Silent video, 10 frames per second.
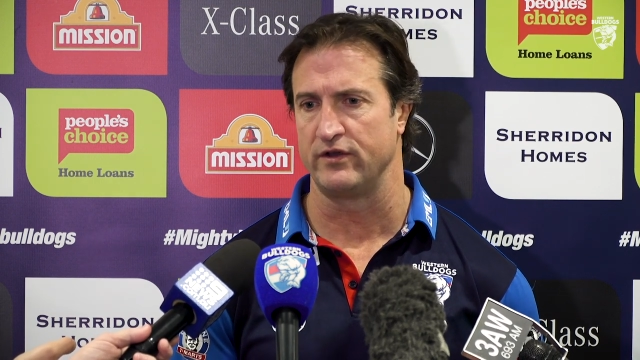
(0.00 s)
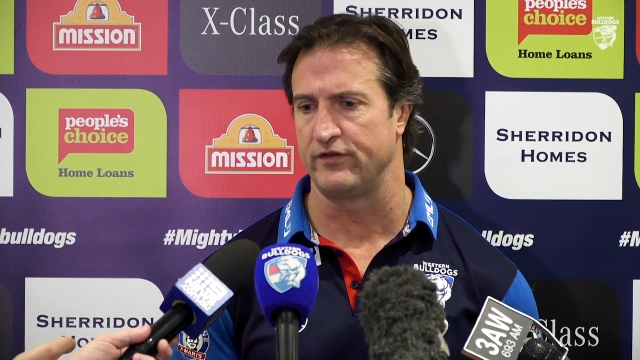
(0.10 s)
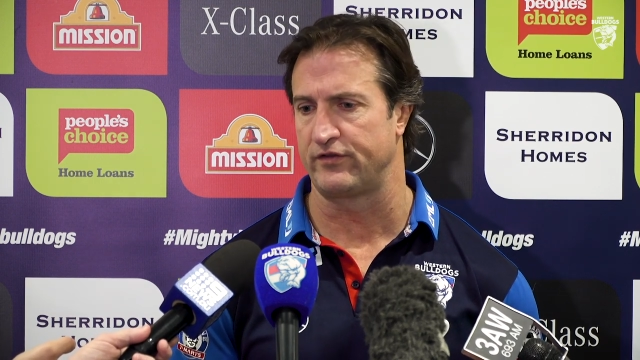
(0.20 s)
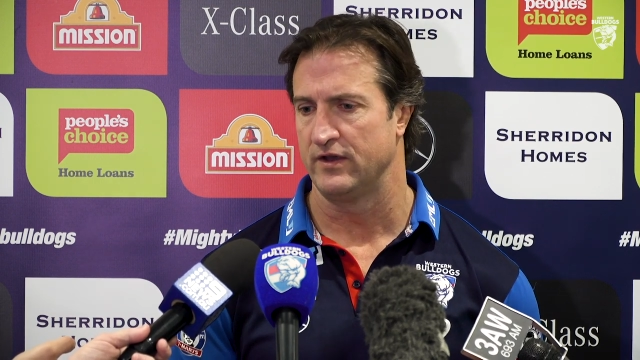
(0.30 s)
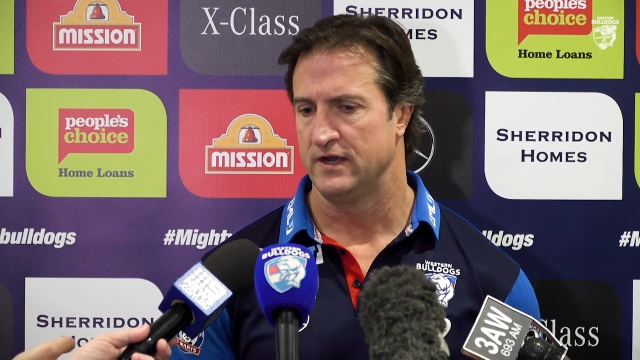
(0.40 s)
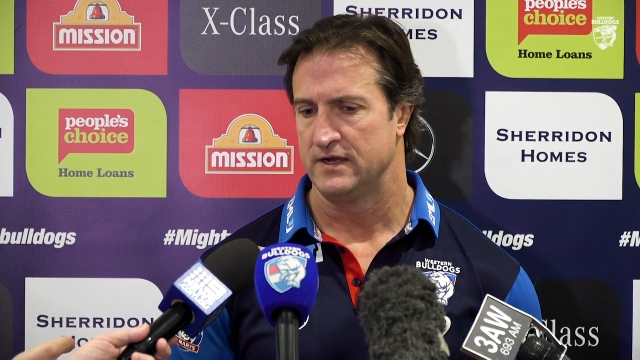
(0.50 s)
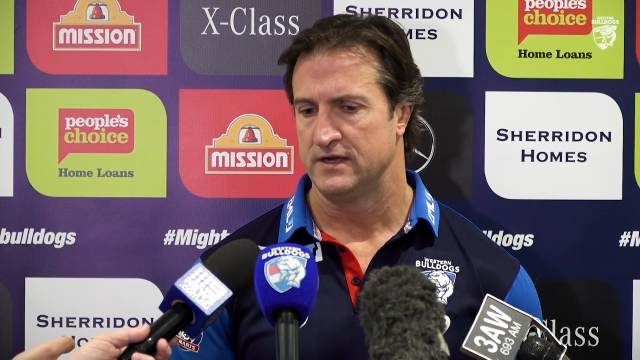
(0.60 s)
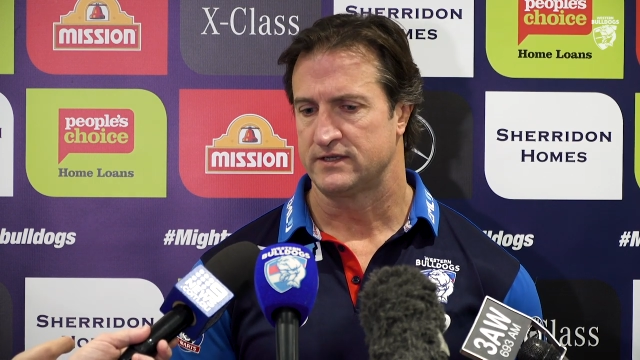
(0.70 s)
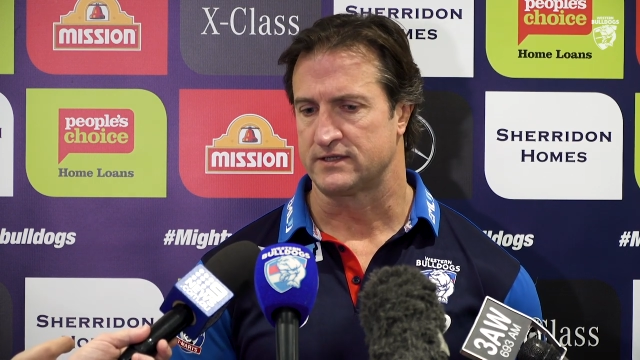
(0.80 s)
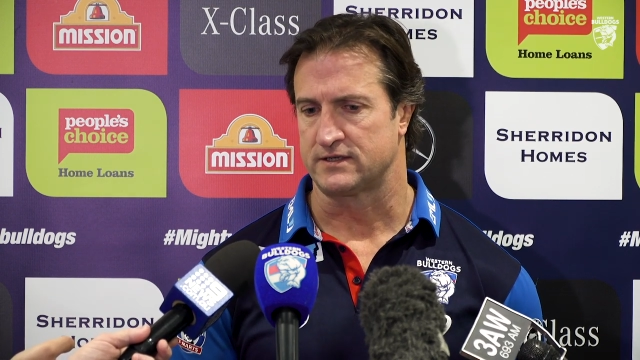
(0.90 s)
is
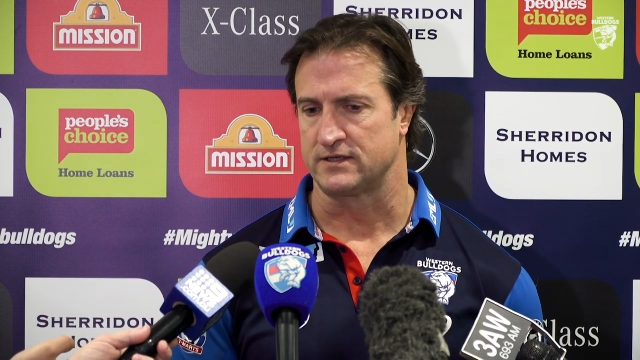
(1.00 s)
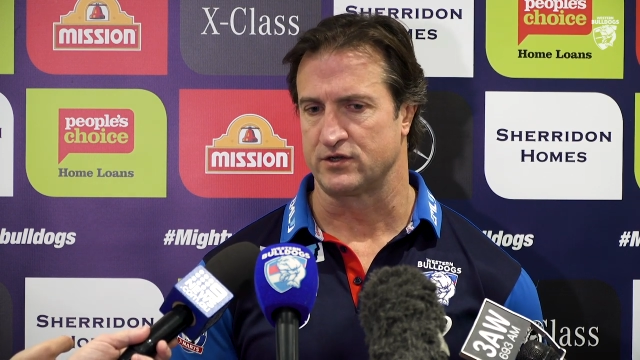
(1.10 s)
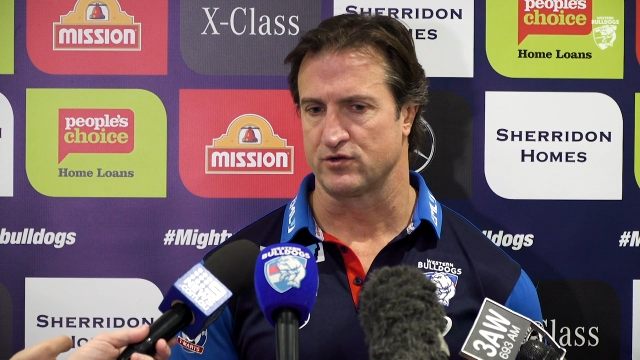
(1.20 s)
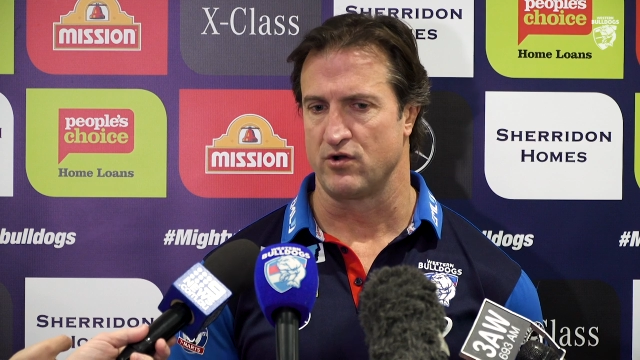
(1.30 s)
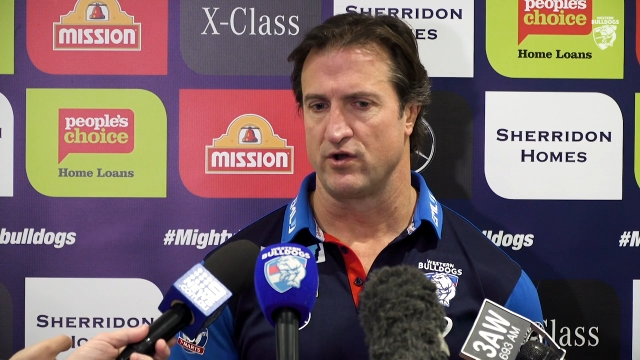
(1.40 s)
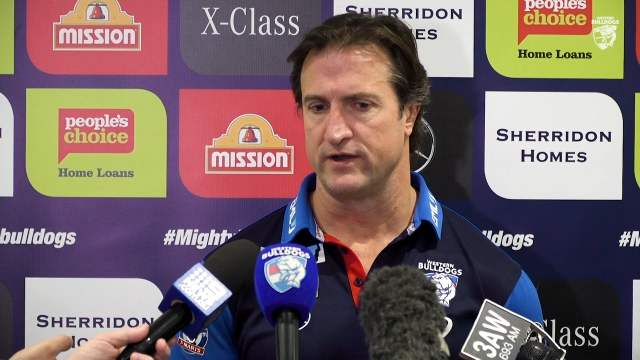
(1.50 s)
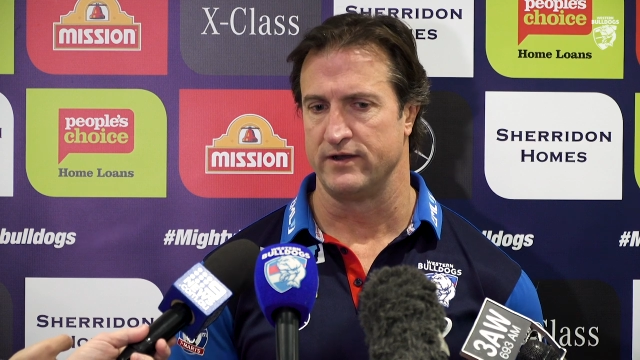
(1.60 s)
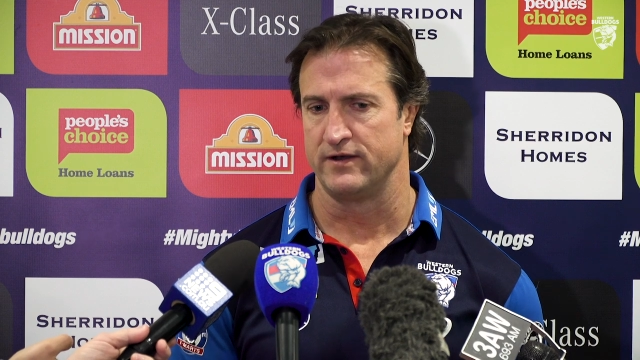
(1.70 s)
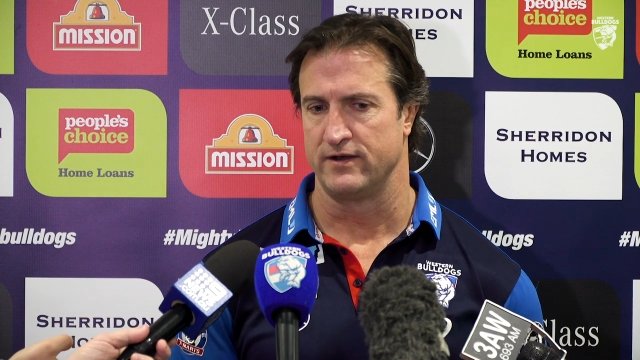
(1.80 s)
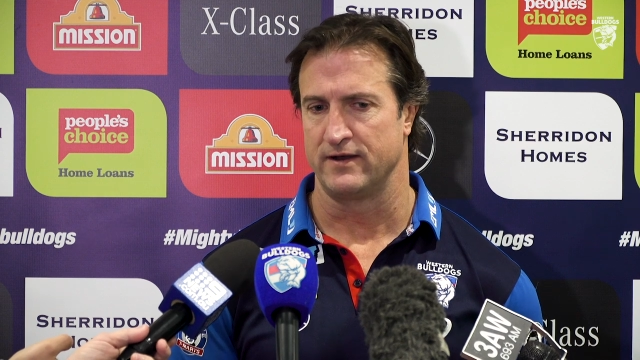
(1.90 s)
to try
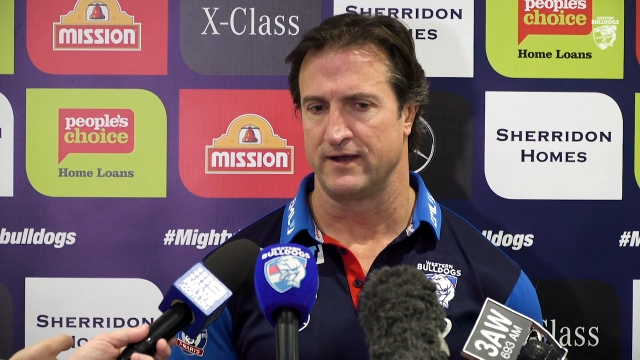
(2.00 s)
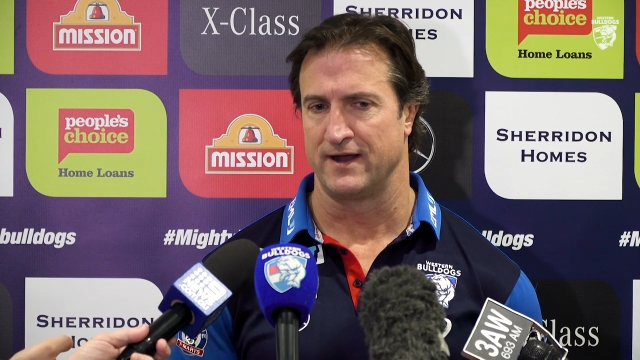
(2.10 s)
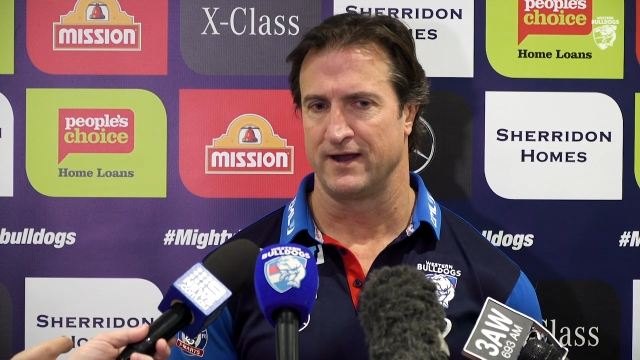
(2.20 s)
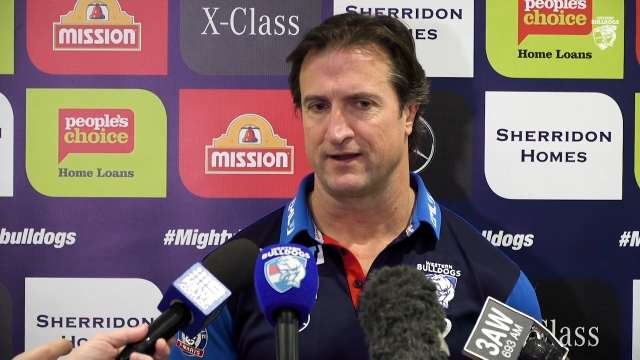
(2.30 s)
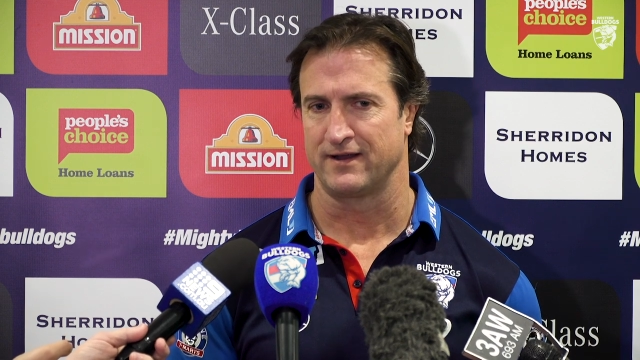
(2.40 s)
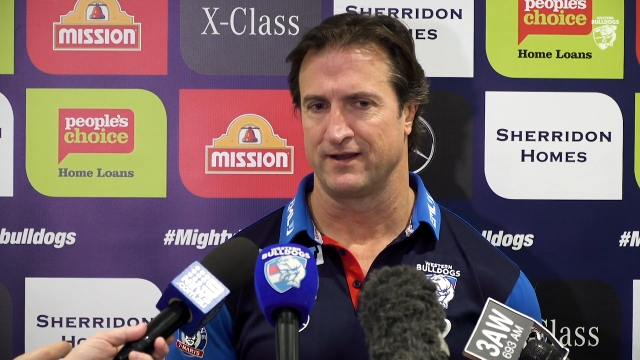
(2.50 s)
and uh,